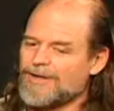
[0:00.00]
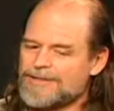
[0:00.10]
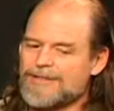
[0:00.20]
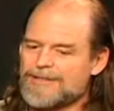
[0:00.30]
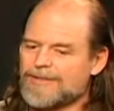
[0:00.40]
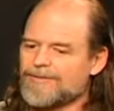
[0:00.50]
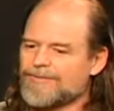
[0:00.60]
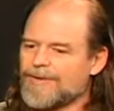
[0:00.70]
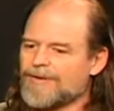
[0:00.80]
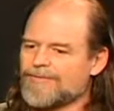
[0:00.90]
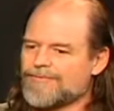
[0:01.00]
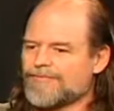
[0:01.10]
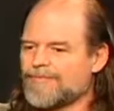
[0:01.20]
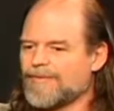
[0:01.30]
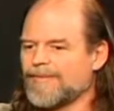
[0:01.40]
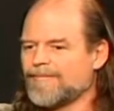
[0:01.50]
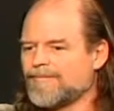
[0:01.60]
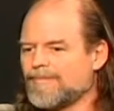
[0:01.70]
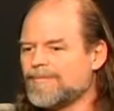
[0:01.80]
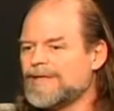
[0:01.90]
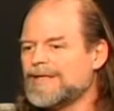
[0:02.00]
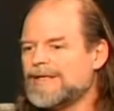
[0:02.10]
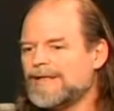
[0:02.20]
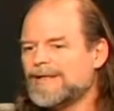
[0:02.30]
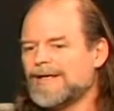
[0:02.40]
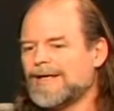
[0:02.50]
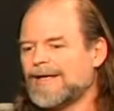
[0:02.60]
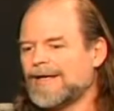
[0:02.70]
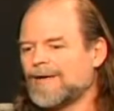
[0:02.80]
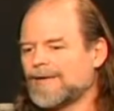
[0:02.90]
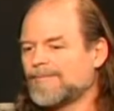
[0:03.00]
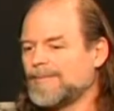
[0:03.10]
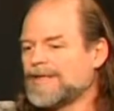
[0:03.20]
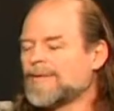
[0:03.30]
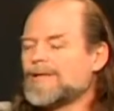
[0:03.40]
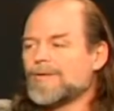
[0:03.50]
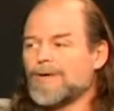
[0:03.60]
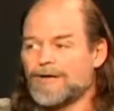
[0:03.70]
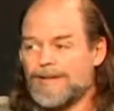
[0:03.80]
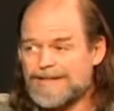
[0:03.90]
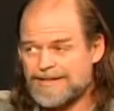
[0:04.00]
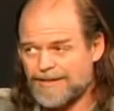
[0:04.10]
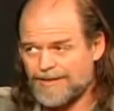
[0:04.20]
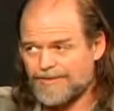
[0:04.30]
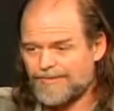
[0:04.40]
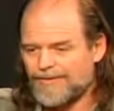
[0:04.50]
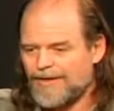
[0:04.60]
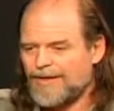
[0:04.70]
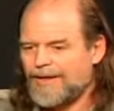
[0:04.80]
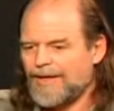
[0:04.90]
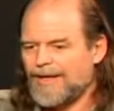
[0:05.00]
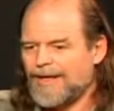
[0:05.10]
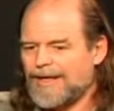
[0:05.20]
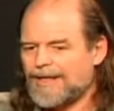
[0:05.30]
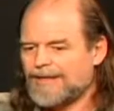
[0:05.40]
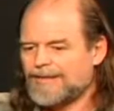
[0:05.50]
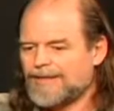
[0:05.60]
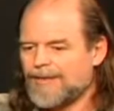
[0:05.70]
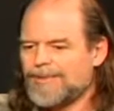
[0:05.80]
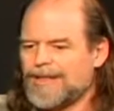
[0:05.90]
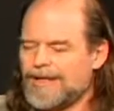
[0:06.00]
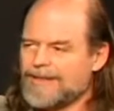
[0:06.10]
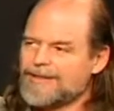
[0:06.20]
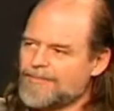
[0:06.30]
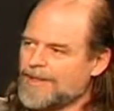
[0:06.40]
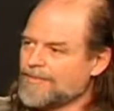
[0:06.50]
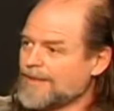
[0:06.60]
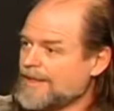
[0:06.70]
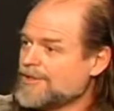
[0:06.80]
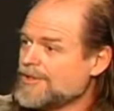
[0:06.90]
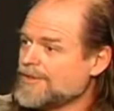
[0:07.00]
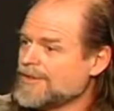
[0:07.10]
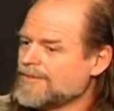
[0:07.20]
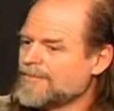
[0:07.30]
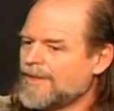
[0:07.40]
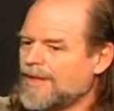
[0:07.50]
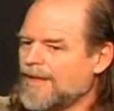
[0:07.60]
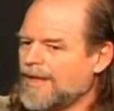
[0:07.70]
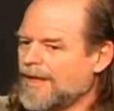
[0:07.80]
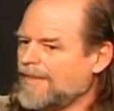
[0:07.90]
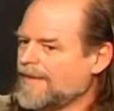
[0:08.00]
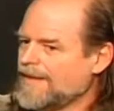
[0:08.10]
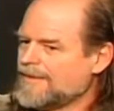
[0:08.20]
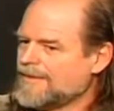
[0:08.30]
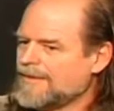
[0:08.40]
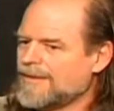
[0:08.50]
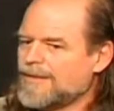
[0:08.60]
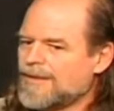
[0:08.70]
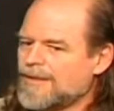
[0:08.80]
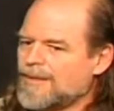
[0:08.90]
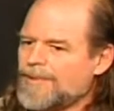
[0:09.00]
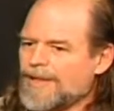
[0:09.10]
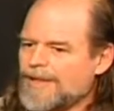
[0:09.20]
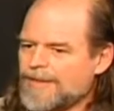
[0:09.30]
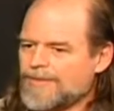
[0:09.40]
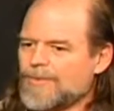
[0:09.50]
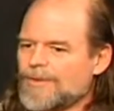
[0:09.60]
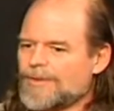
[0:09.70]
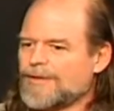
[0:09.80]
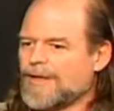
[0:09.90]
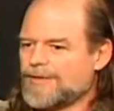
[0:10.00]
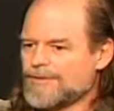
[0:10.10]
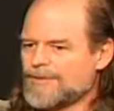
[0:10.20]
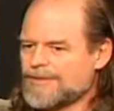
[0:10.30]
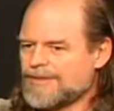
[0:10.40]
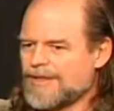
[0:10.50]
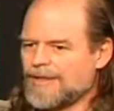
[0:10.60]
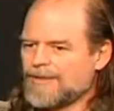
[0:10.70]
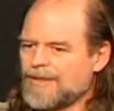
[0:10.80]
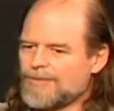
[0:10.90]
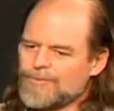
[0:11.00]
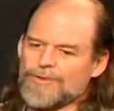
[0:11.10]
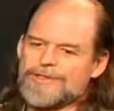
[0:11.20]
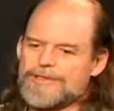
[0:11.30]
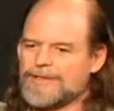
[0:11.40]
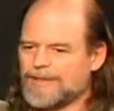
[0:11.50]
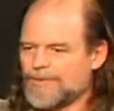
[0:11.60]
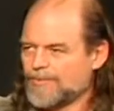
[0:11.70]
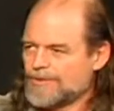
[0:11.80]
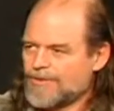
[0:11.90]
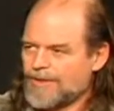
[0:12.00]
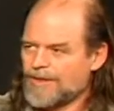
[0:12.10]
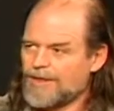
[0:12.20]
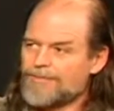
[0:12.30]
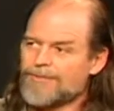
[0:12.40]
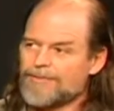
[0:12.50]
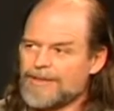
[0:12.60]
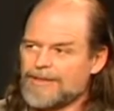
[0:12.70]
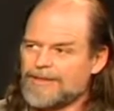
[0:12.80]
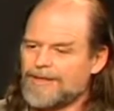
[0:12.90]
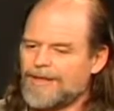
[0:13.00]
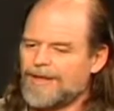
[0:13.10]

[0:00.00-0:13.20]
a process of me becoming aware of myself and applying it in my relationship, and then applying it with others that were seeing what was going on for me.